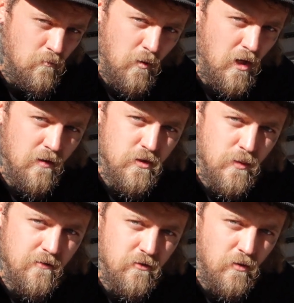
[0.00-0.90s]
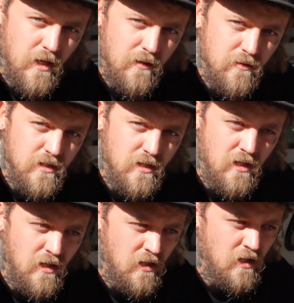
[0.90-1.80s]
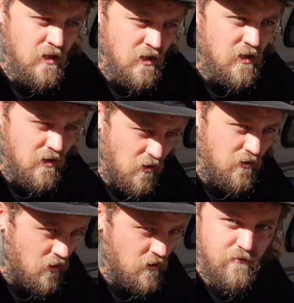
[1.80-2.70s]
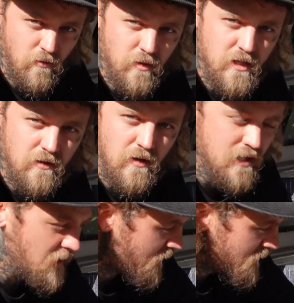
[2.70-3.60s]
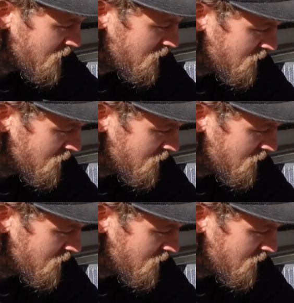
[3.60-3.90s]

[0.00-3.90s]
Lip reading: well over 24 hours on like a 40-degree day